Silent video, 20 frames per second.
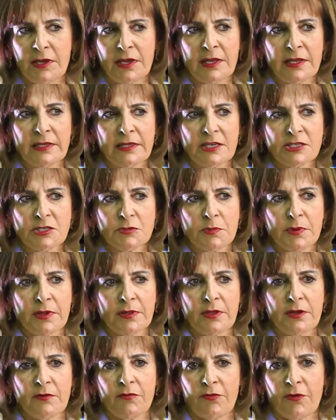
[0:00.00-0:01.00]
My
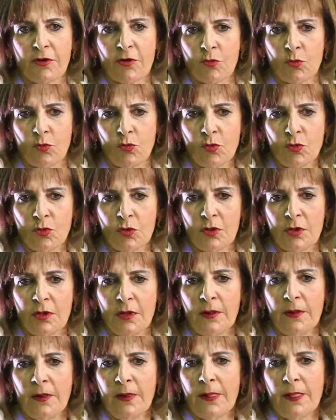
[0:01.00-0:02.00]
eldest brother, Farooq,
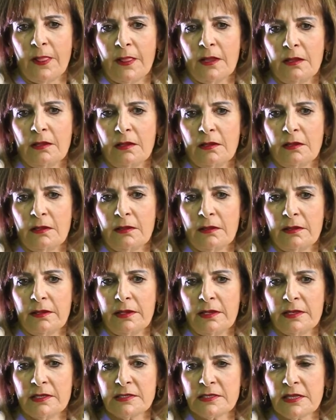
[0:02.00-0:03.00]

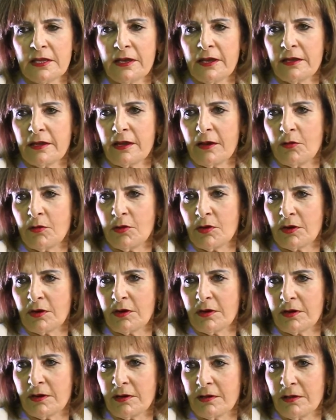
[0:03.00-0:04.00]
he is like
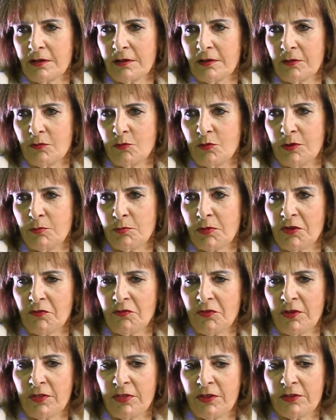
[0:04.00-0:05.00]
our, when
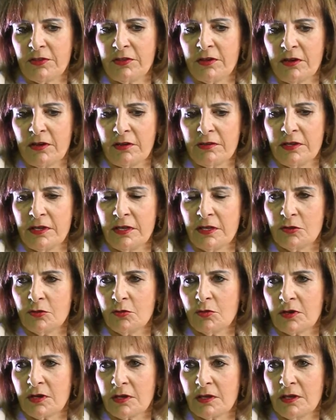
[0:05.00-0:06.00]
my father died, he
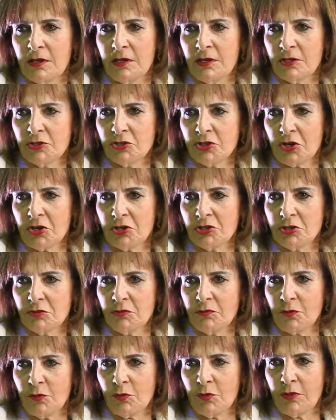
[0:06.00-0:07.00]
took
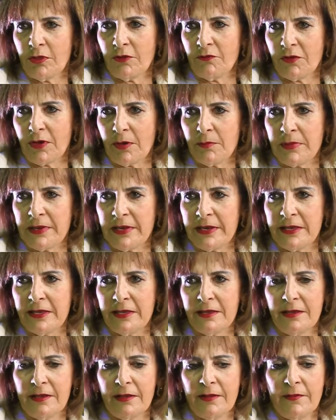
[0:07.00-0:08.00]
charge of all the
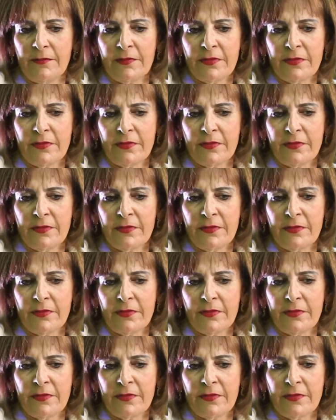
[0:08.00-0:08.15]
family.